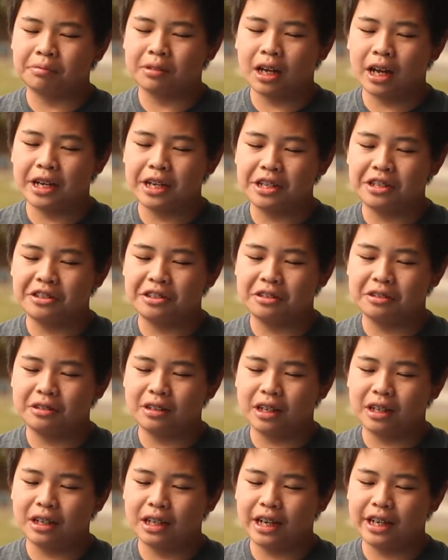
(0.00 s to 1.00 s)
I
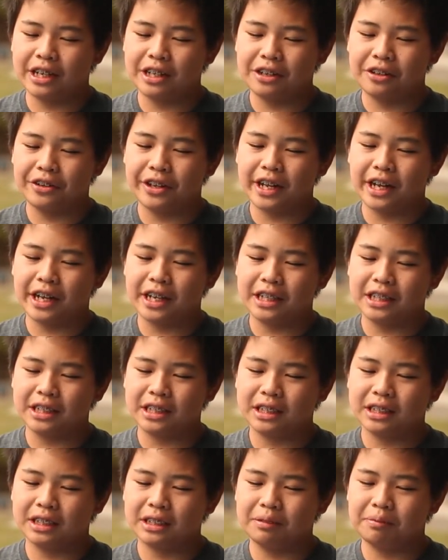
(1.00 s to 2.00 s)
know that
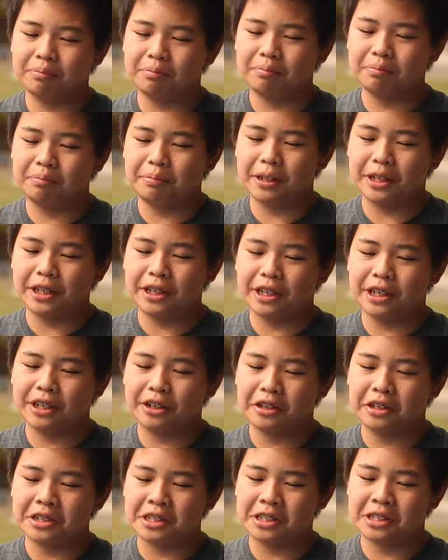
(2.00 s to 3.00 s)
being
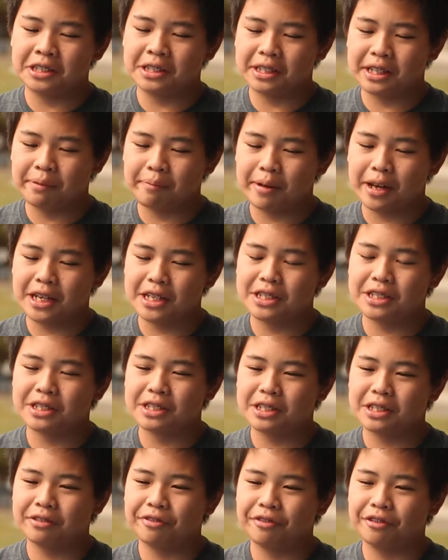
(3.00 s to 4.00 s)
here isn't the
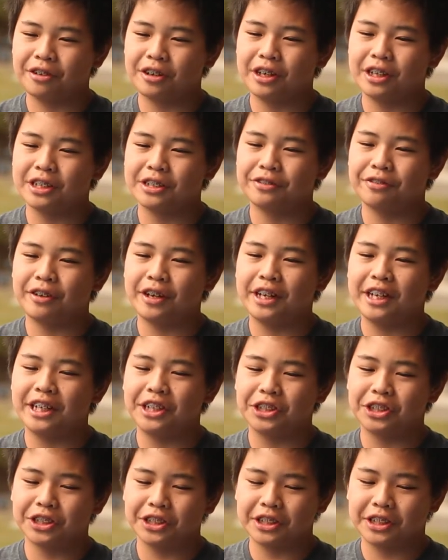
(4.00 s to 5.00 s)
best for us
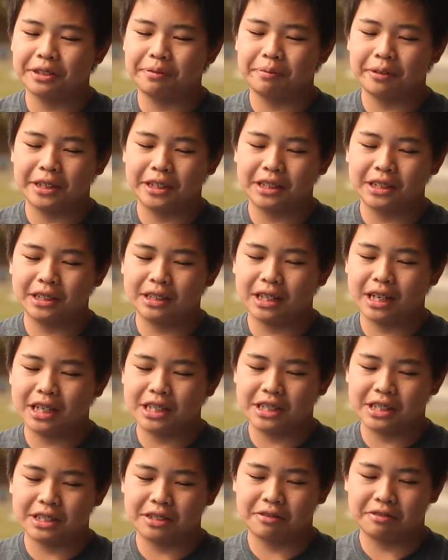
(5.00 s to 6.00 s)
financially, but I
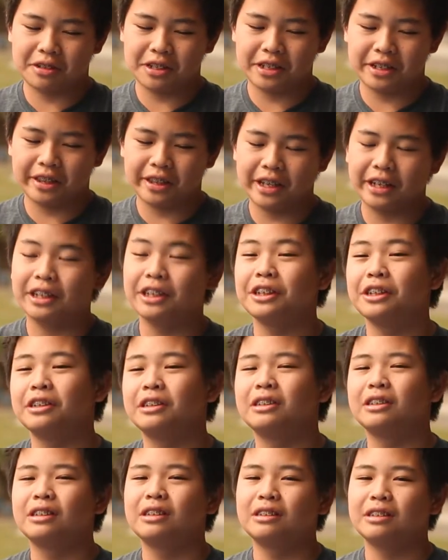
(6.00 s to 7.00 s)
just want to thank you
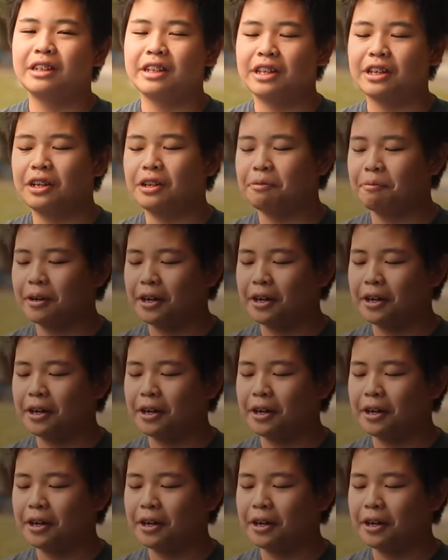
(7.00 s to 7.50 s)
with all of